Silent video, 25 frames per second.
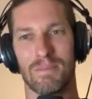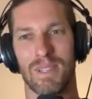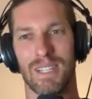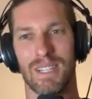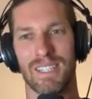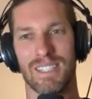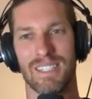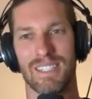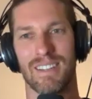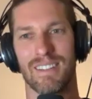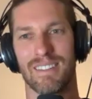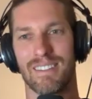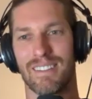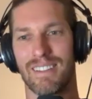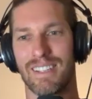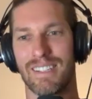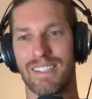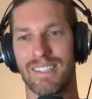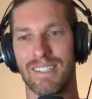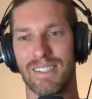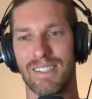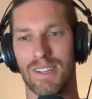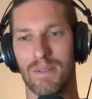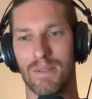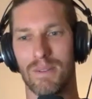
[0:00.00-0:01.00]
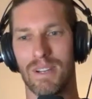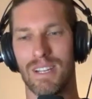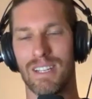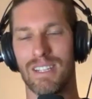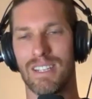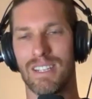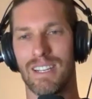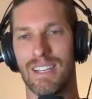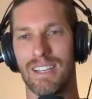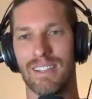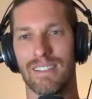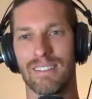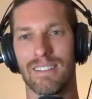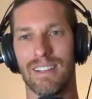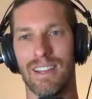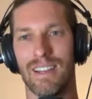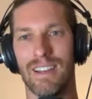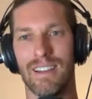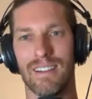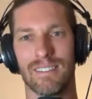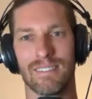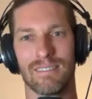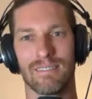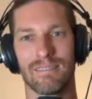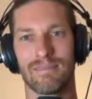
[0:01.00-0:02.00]
Pleasure. Thank you so much. And
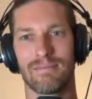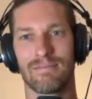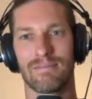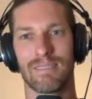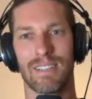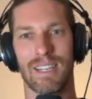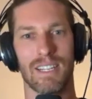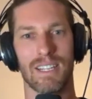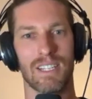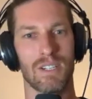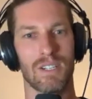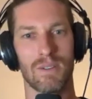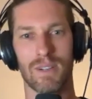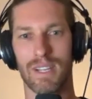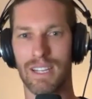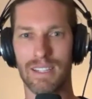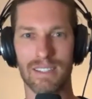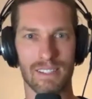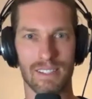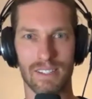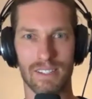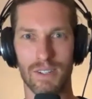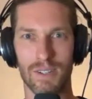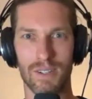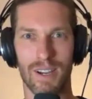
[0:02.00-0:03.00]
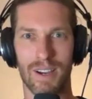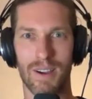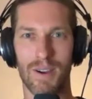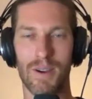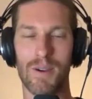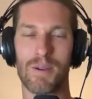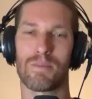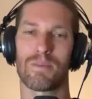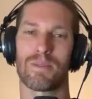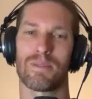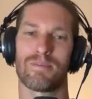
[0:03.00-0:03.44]
yeah, catch you again soon, I hope.